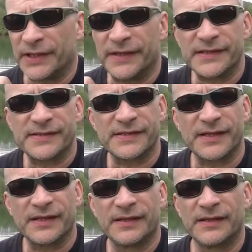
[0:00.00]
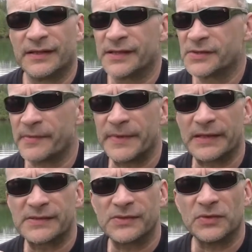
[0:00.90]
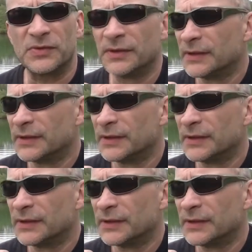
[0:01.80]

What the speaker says: in this swim next door,